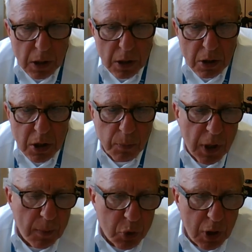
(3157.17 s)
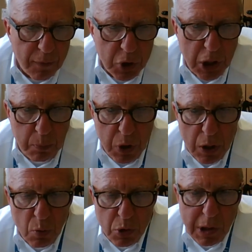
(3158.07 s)
Uh, sometimes you have a
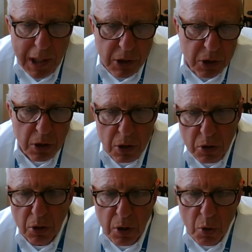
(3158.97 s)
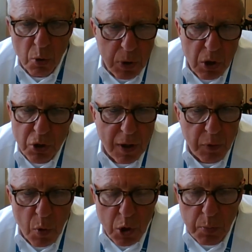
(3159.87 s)
GP who is less secure because they
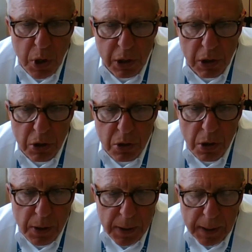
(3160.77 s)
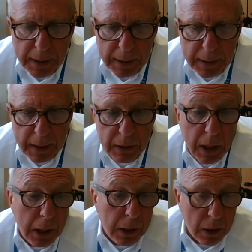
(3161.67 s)
have no experience, and
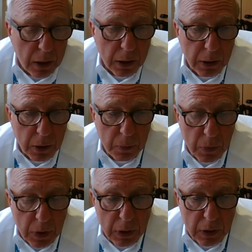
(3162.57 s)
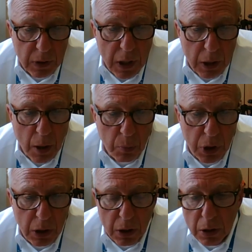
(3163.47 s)
they and they can
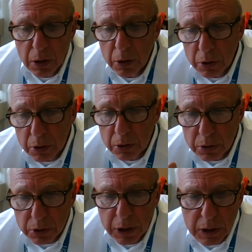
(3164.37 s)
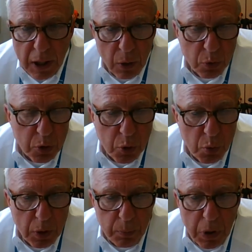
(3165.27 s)
be rerouted
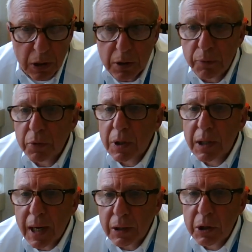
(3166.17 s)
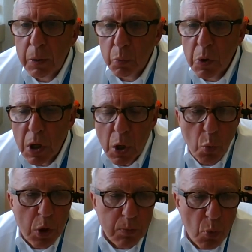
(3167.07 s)
to a palliative care team
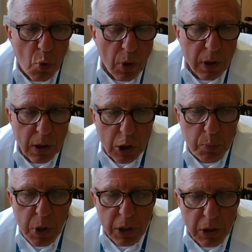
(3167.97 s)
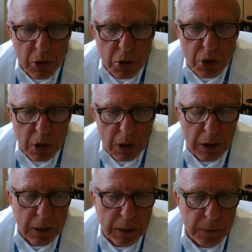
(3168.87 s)
with more experience
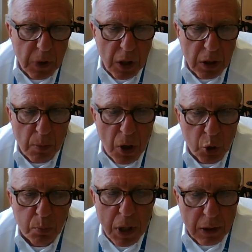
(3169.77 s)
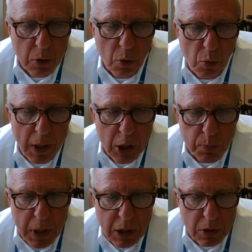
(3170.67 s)
uh, uh, about the practical
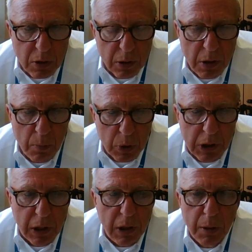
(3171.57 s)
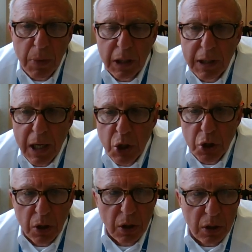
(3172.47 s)
aspects, uh, particularly the
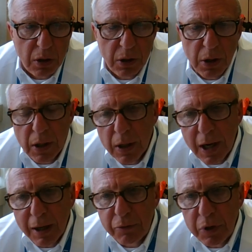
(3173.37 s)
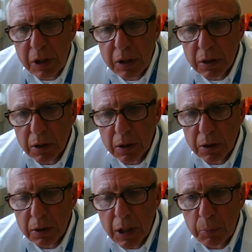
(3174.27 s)
medication and the IV
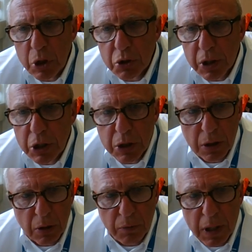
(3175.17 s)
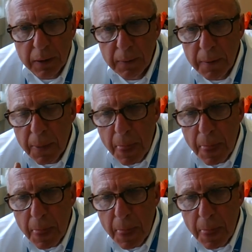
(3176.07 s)
administration of that.